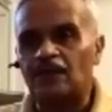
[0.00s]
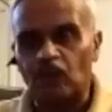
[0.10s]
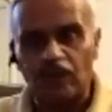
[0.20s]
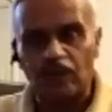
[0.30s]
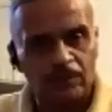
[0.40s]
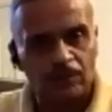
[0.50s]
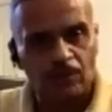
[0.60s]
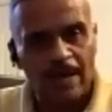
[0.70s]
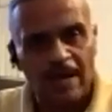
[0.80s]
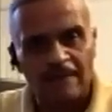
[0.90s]
We also
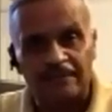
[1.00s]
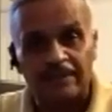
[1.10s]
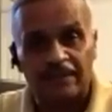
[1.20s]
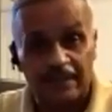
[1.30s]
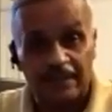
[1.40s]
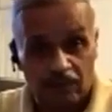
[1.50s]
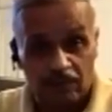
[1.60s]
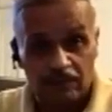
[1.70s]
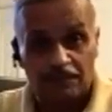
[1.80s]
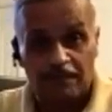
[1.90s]
have Victor
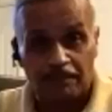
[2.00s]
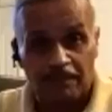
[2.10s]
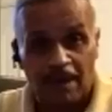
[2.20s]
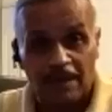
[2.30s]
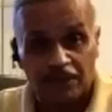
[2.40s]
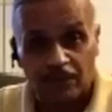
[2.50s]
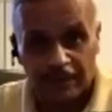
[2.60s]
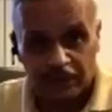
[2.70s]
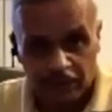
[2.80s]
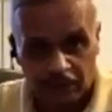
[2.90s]
Rendon's Bronx
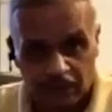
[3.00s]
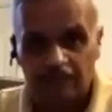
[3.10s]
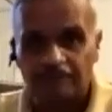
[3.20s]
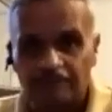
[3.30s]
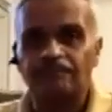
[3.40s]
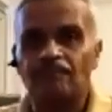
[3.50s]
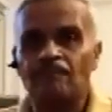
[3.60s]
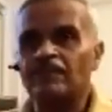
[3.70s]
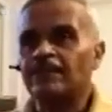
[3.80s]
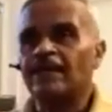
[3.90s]
Conexión,
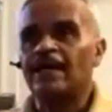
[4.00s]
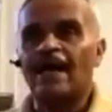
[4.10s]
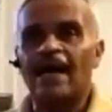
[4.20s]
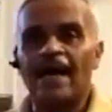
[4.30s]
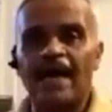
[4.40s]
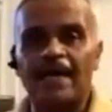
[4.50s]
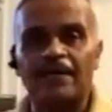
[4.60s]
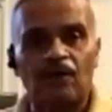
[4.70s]
and